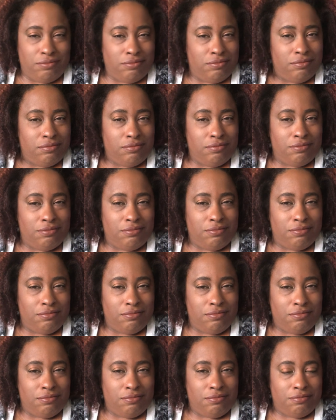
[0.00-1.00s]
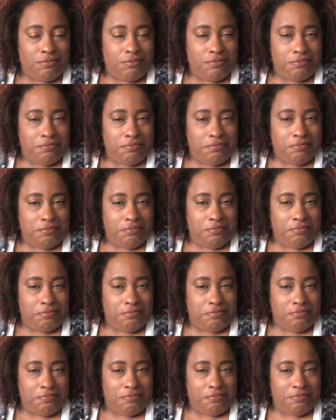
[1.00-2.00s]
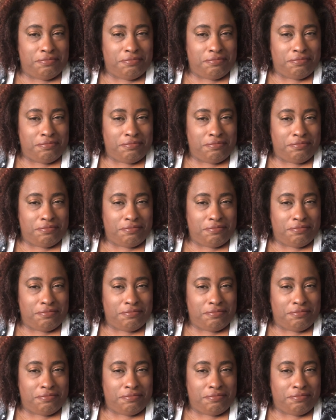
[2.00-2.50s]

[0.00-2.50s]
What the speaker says: Nobody speaks.